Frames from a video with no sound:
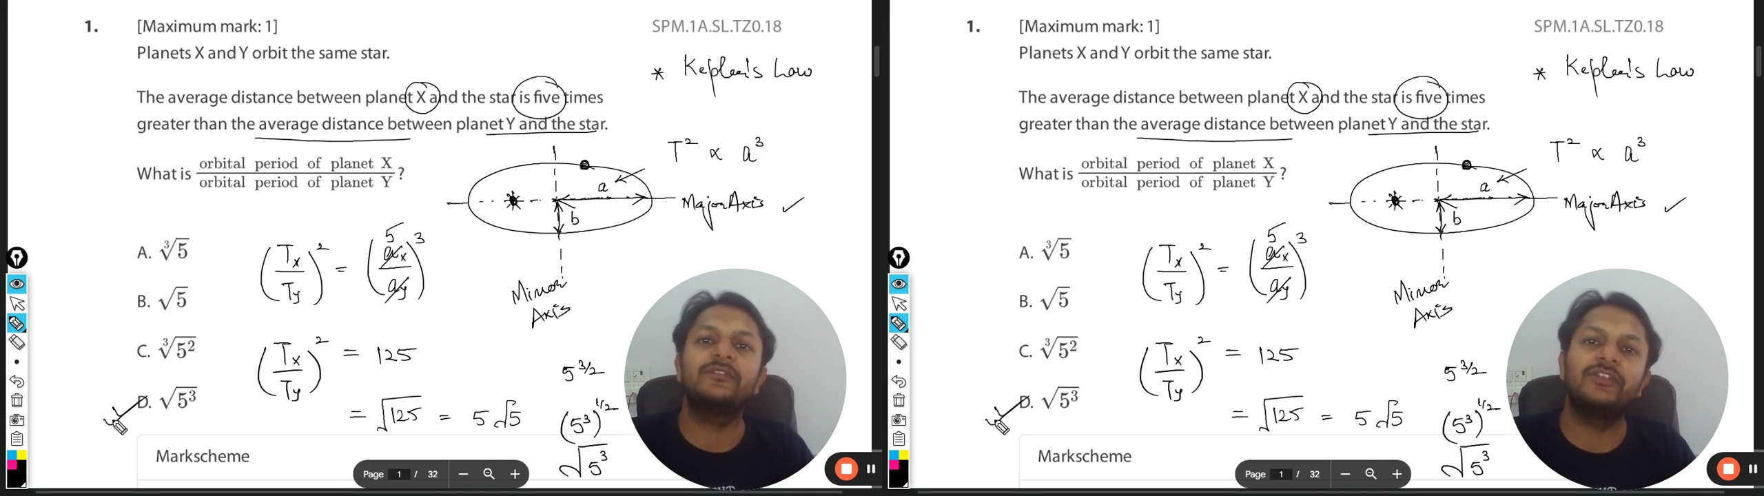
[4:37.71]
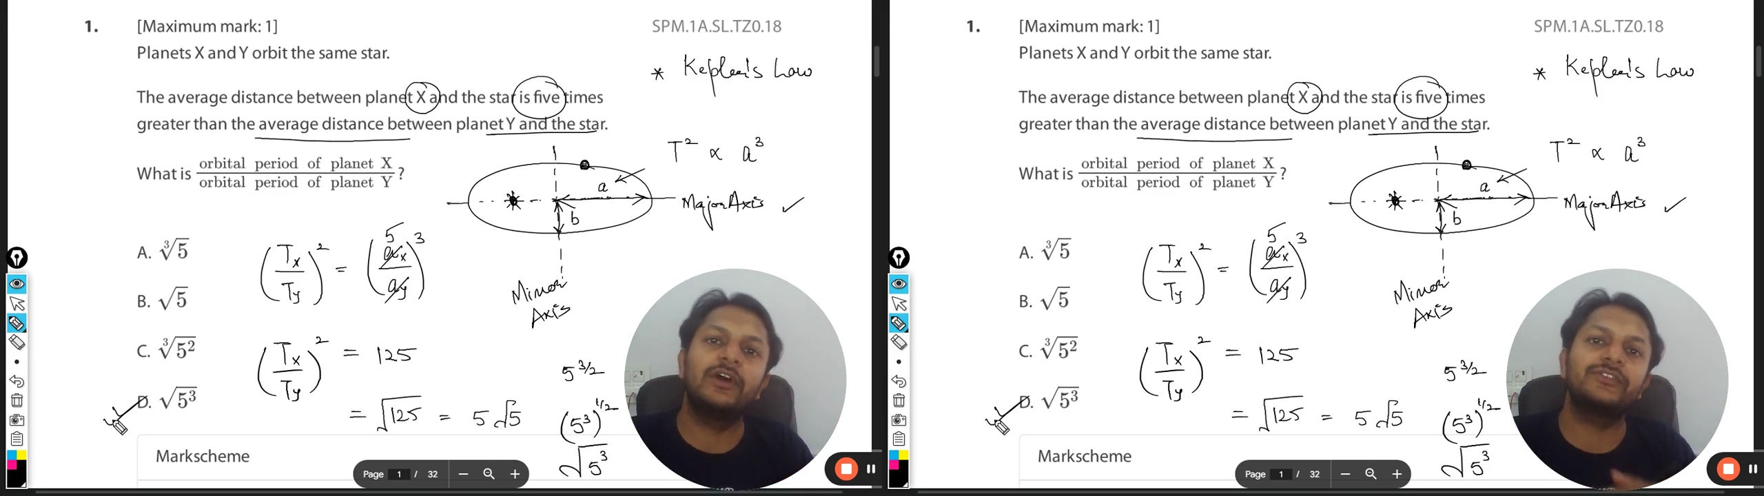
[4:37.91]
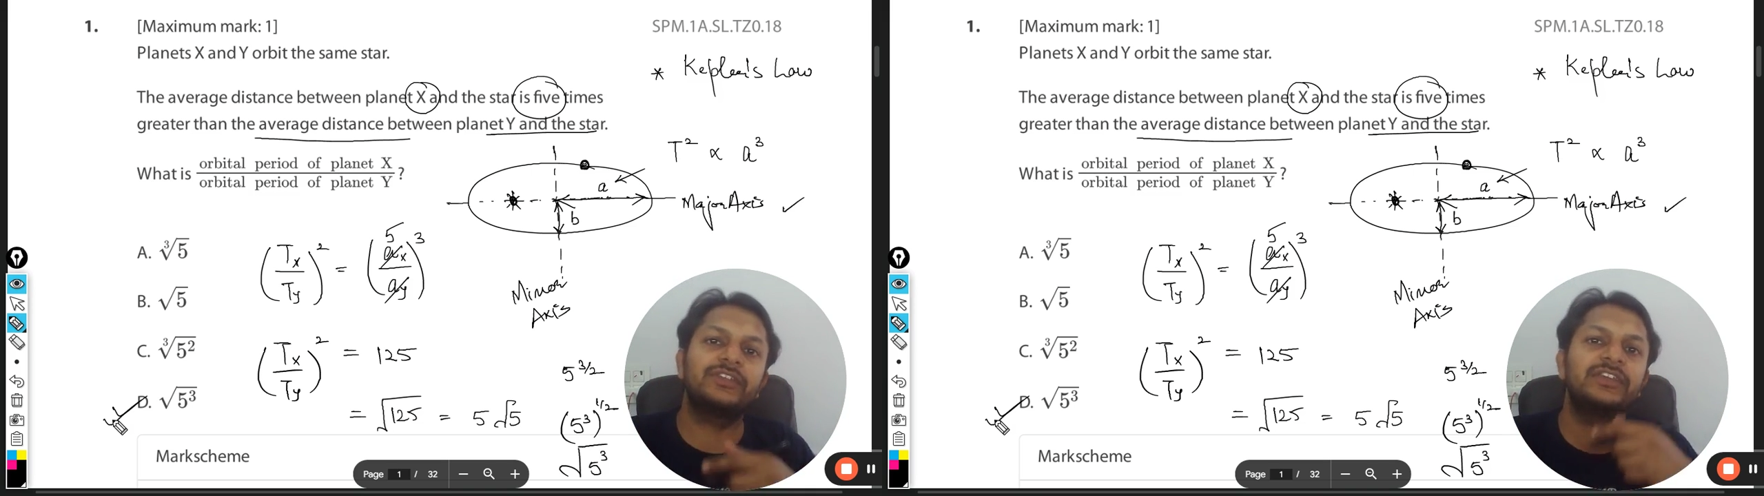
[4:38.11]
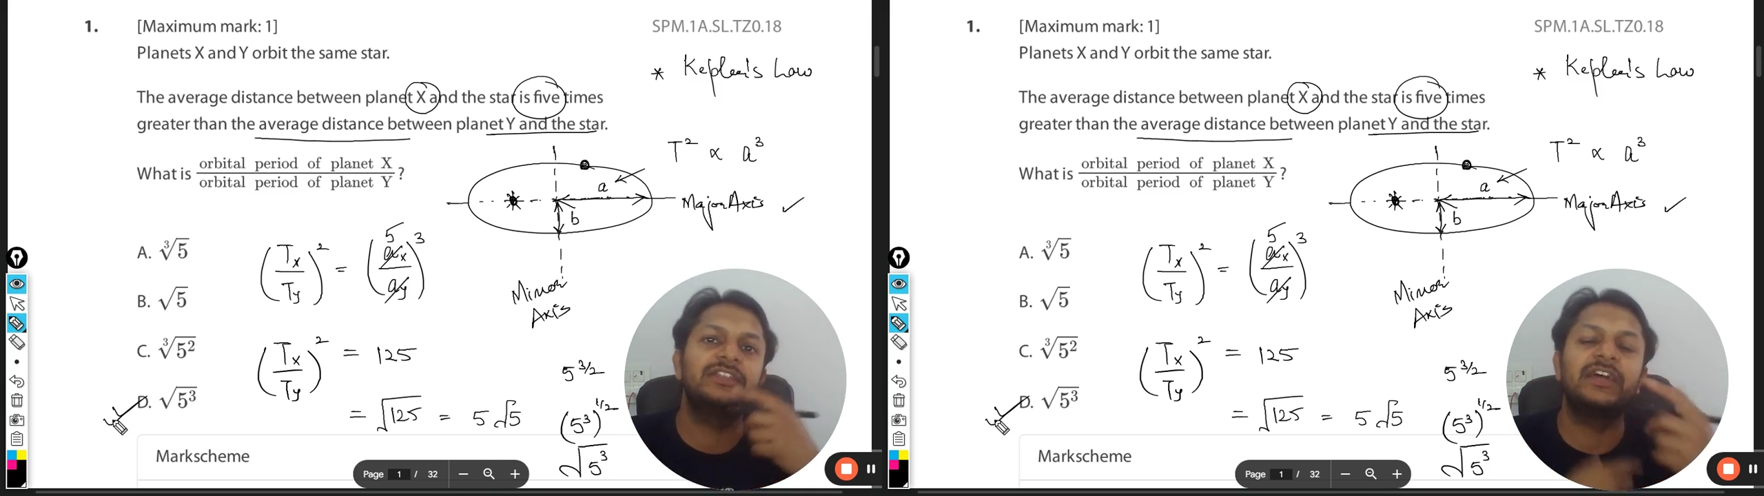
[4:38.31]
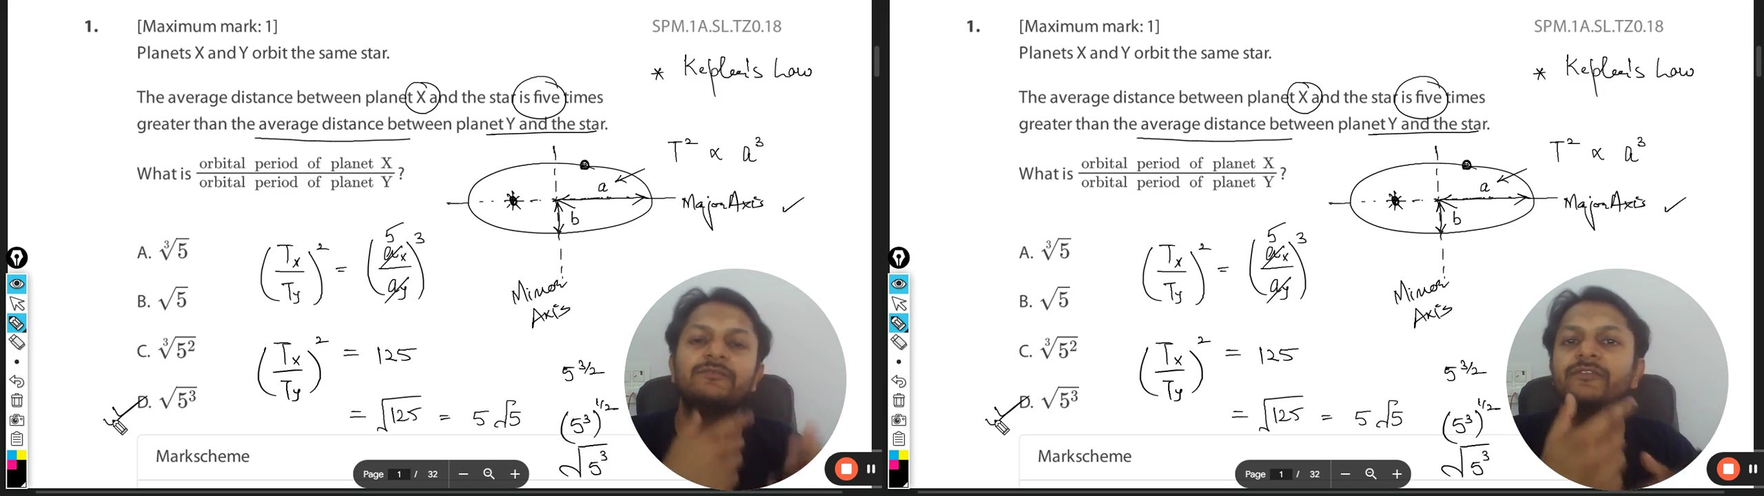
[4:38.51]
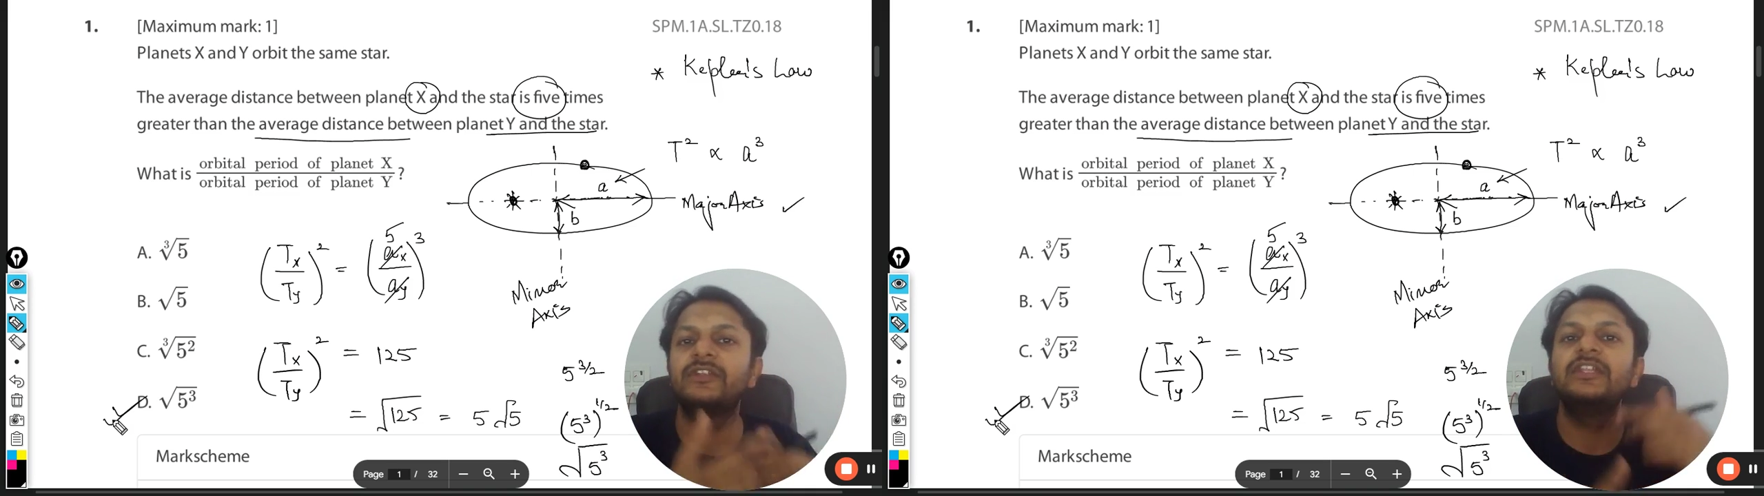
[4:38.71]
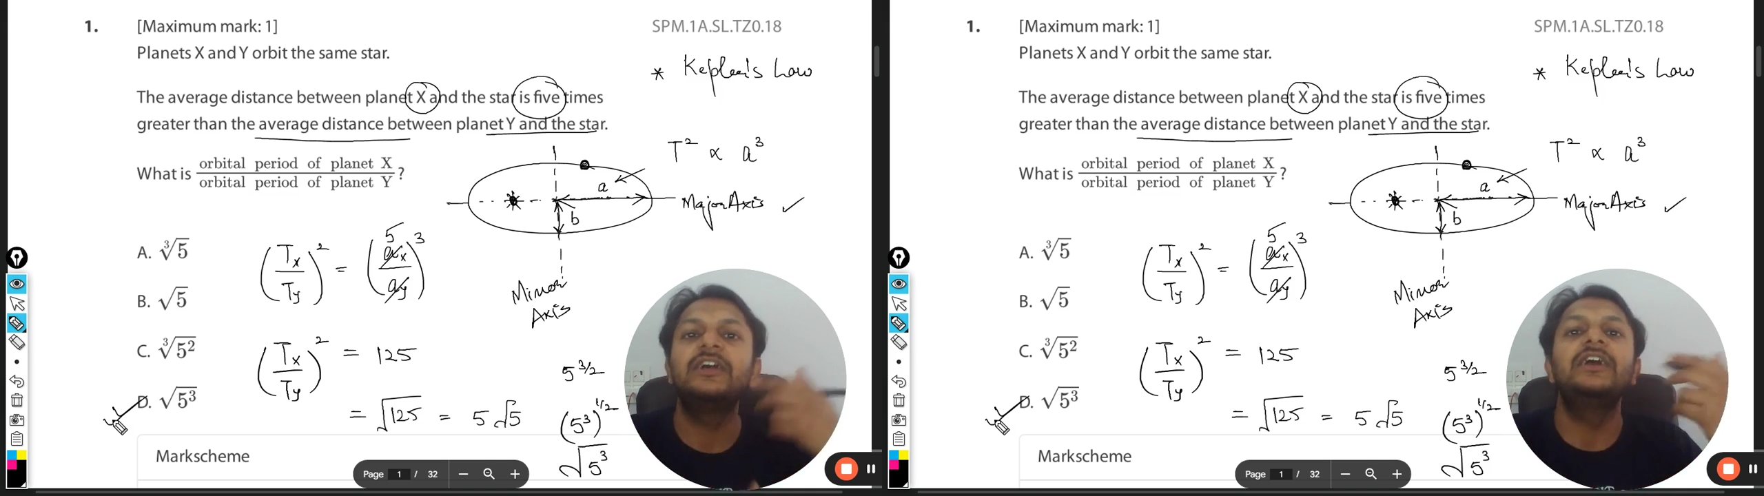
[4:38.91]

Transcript: velocity, then we will